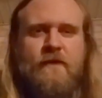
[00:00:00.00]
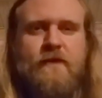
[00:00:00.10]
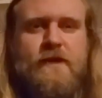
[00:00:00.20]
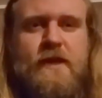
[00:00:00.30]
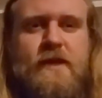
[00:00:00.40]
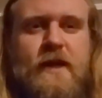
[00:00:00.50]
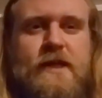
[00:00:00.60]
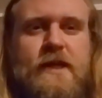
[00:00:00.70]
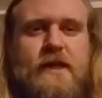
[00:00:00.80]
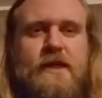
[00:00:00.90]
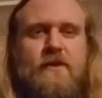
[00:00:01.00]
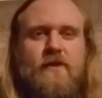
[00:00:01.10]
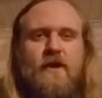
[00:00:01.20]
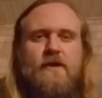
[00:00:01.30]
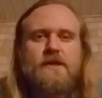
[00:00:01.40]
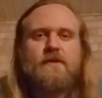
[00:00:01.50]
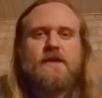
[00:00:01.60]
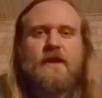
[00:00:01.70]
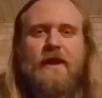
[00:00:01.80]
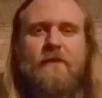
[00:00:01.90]
You see Dusty still calls you
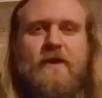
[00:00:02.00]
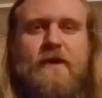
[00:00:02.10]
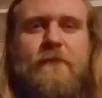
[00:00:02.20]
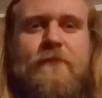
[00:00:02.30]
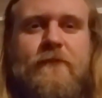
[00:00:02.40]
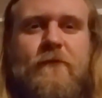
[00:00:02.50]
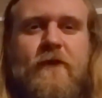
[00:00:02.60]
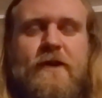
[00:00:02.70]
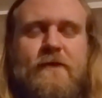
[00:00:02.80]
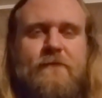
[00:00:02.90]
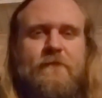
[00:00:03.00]
his enemy? What?